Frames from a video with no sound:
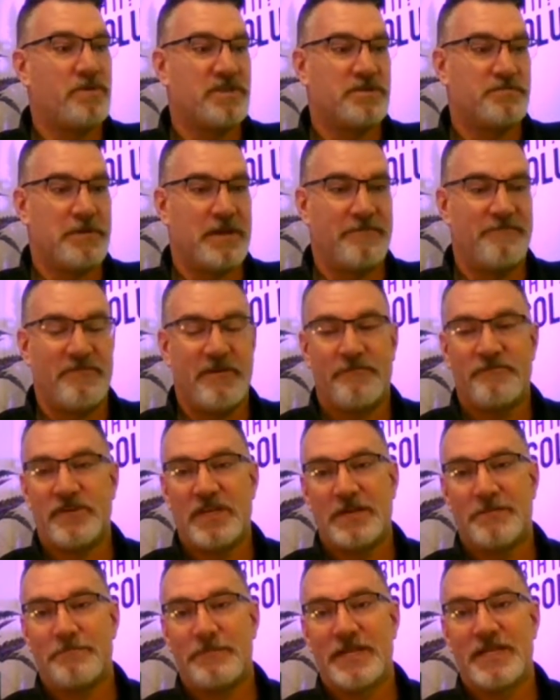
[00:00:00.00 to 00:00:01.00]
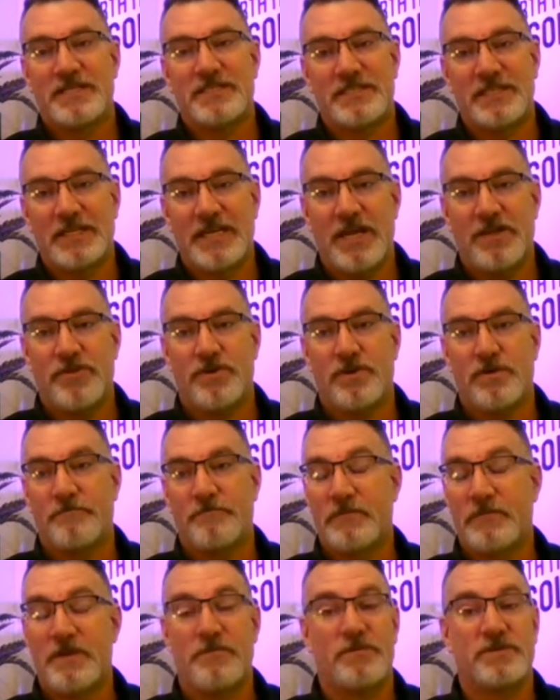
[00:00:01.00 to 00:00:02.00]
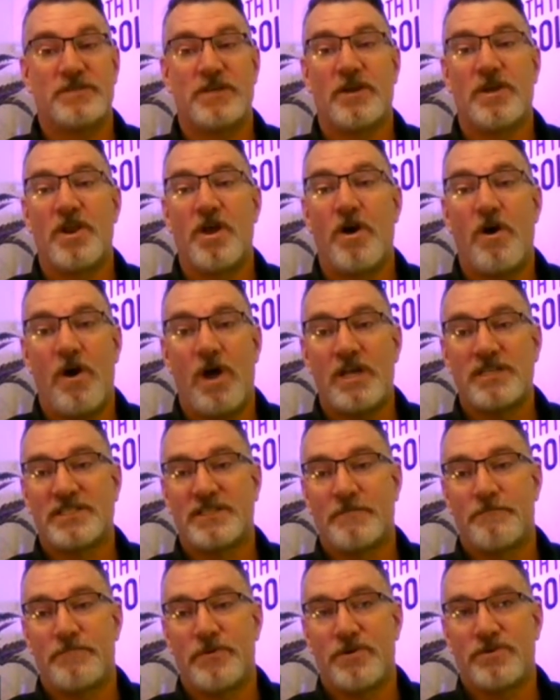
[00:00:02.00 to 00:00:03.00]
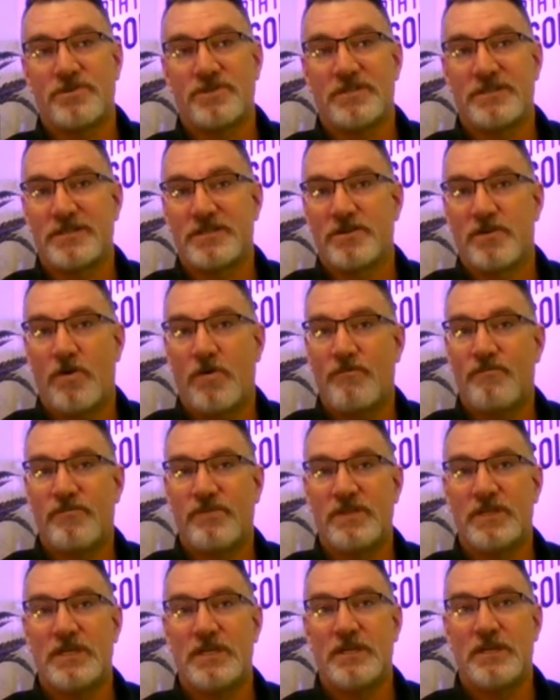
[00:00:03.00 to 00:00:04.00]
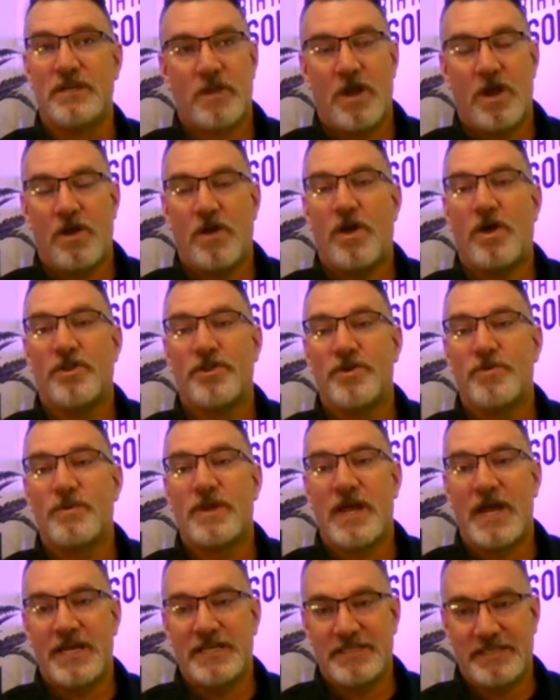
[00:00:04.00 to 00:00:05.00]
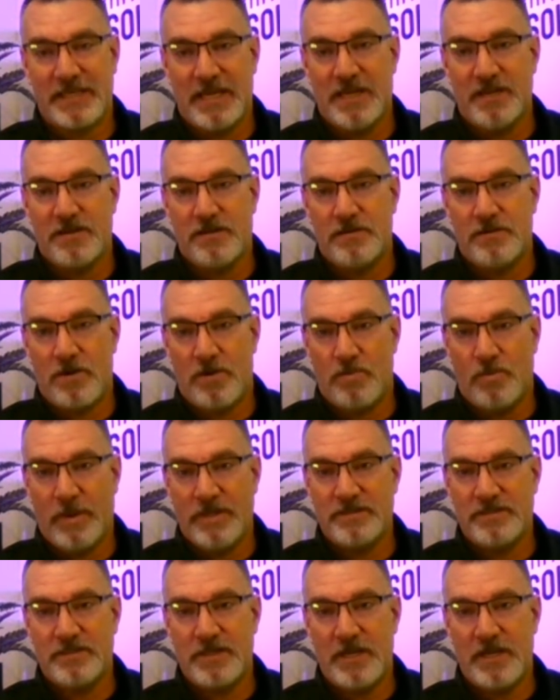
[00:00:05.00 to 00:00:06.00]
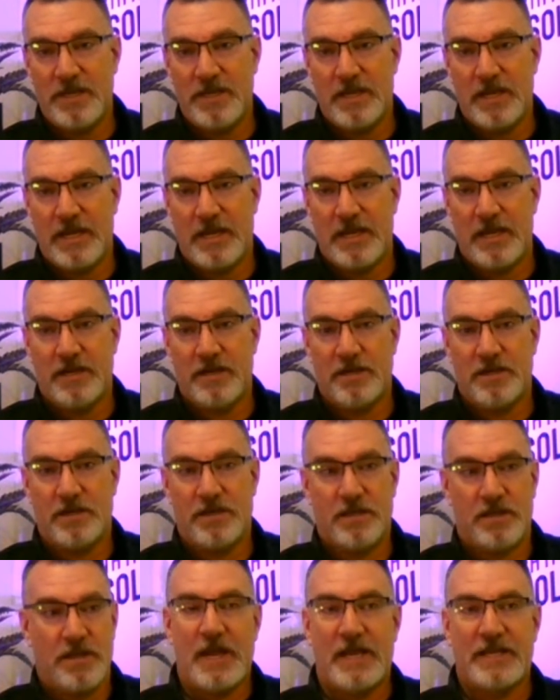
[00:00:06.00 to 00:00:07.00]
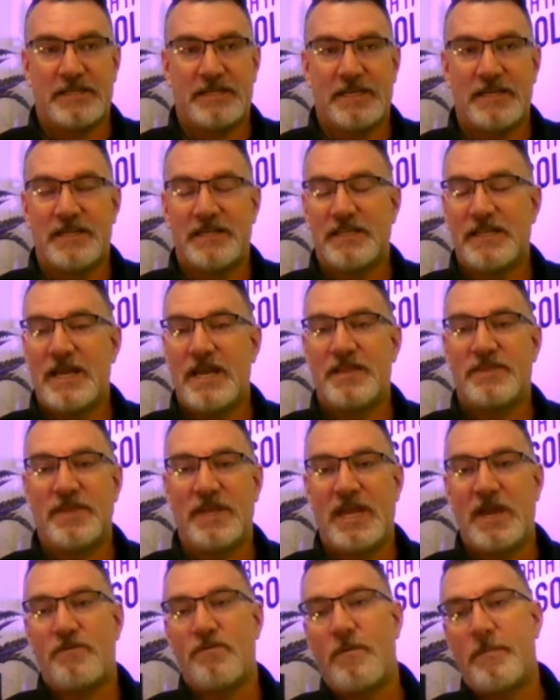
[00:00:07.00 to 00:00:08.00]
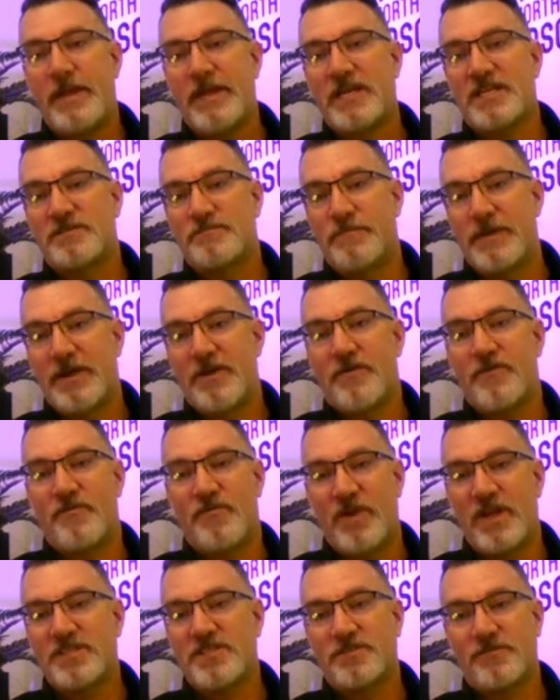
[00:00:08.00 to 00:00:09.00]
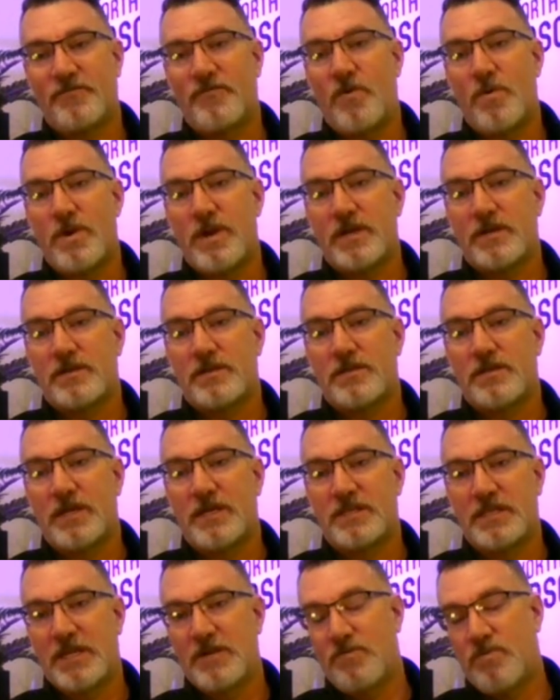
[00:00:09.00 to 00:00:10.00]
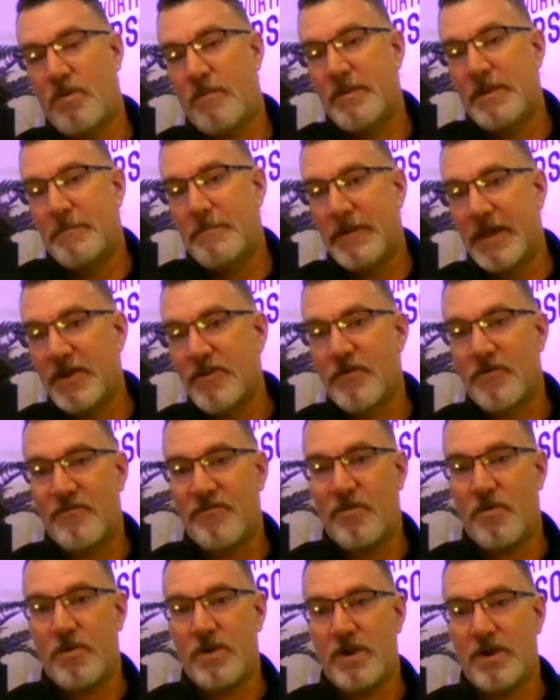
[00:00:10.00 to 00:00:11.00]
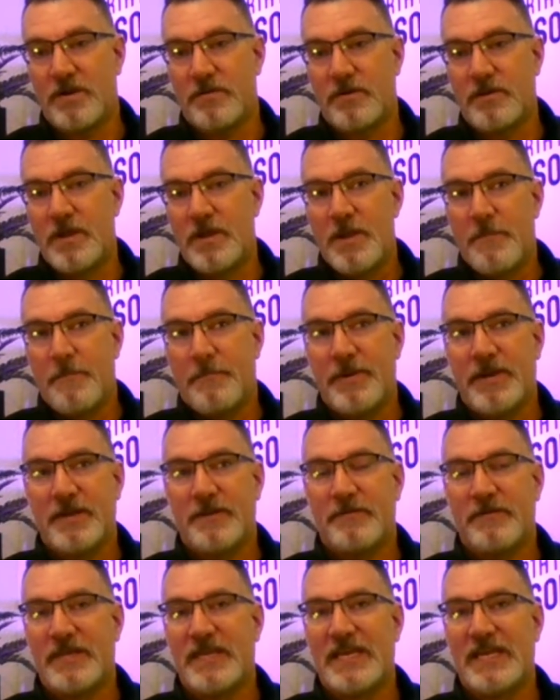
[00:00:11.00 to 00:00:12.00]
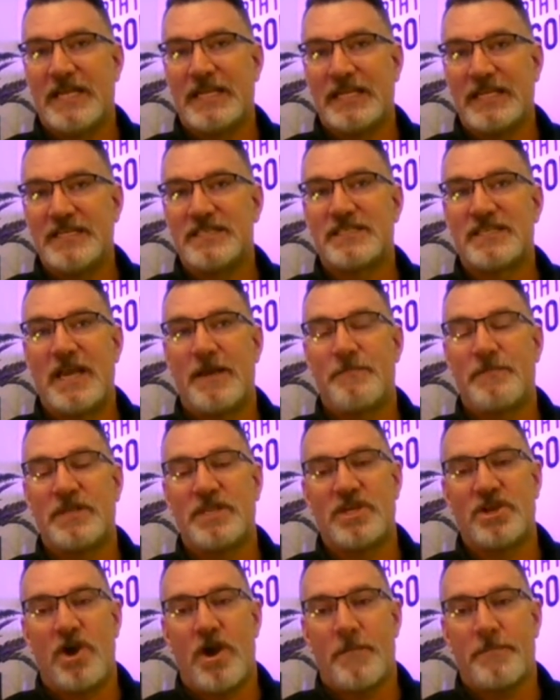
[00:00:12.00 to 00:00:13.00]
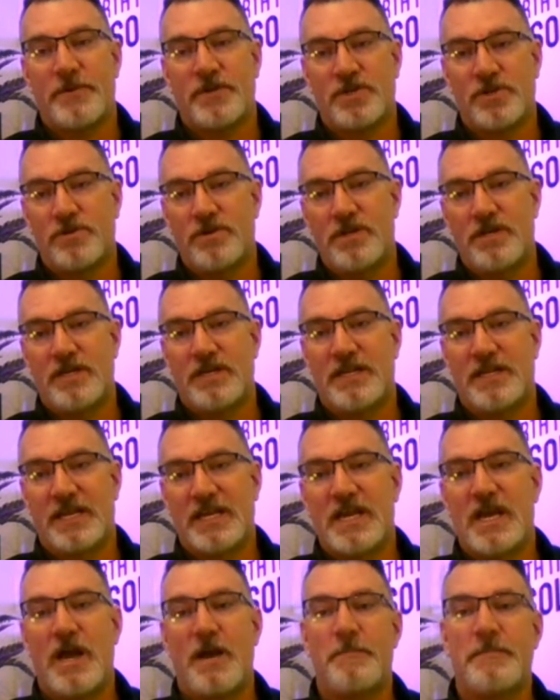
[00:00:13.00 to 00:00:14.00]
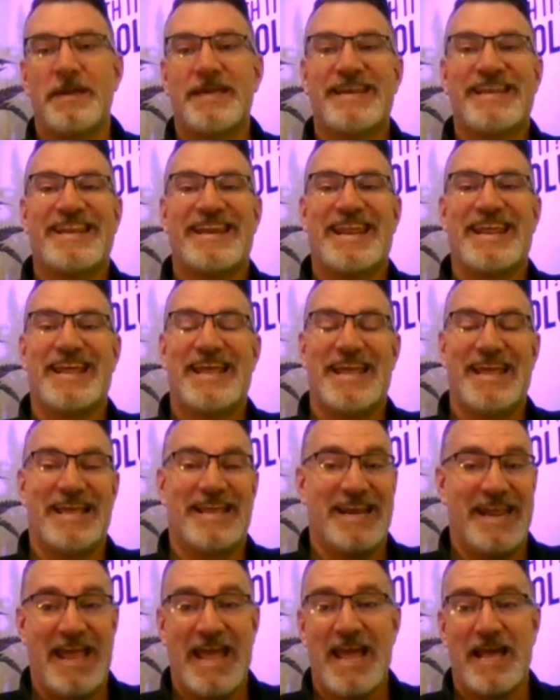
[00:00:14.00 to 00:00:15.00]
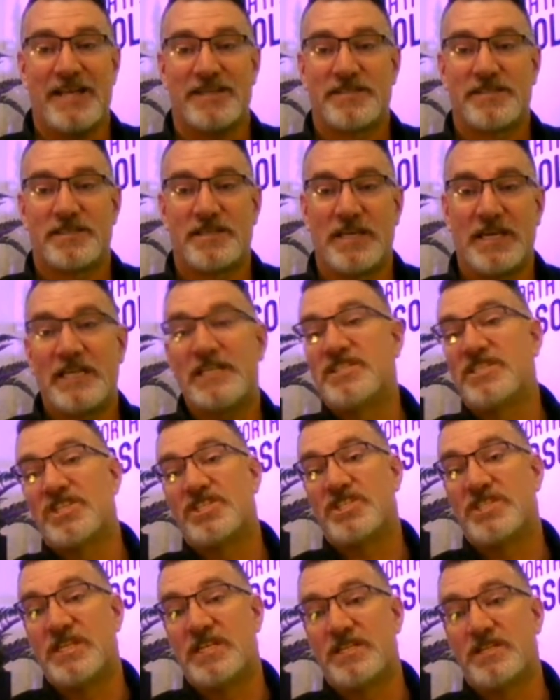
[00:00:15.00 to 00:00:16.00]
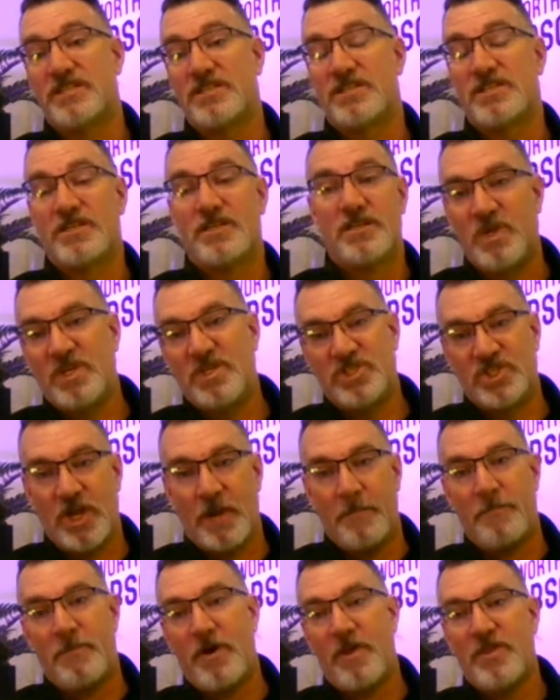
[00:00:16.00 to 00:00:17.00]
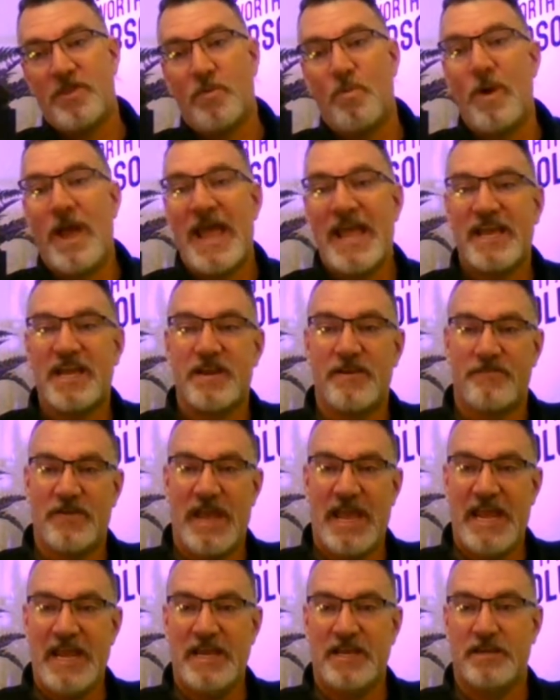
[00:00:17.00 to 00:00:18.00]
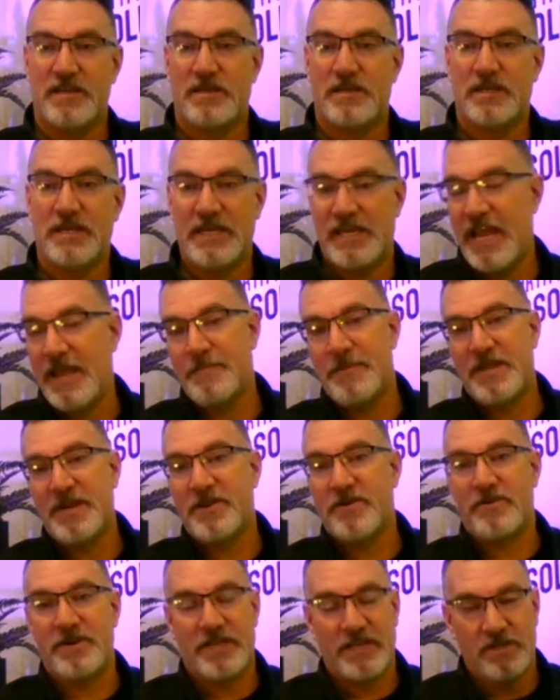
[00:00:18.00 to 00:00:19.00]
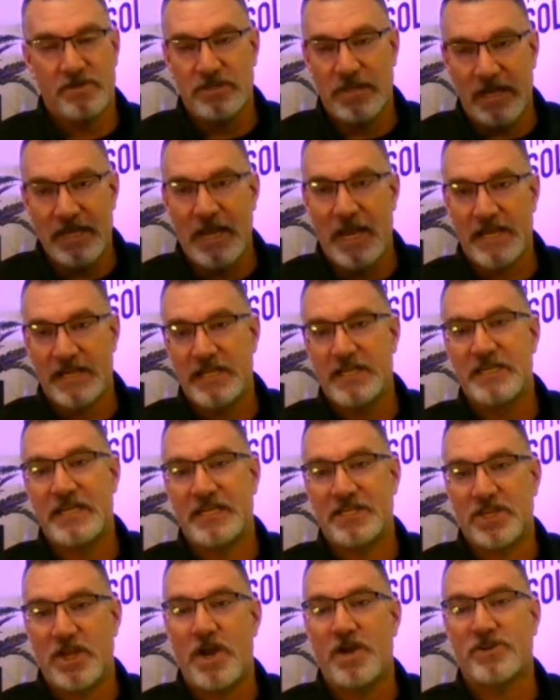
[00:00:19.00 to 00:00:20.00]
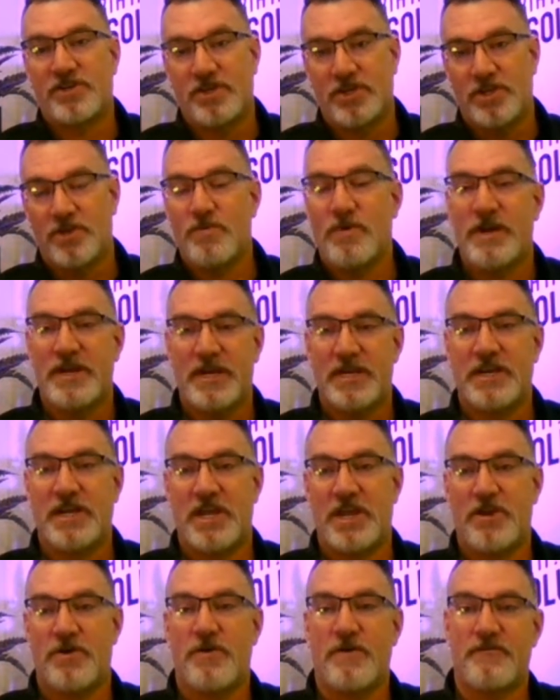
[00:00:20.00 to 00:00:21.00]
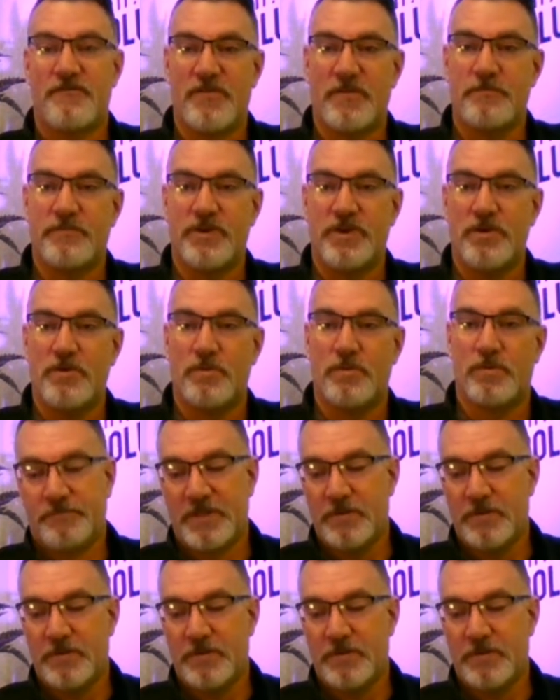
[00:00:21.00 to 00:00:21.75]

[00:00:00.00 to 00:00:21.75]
We spent 15 minutes together. He was an awesome person, and hopefully, I'll, I'll, do what I said on Wednesday. And at the end of the day, I think it will make us better friends for it. I think we'll be better for it. But he at least gave me the opportunity to come in and and ask. He just didn't jump on the wagon of hate. He came in there and he goes, "I, I need to talk to you. I need to hear it from you."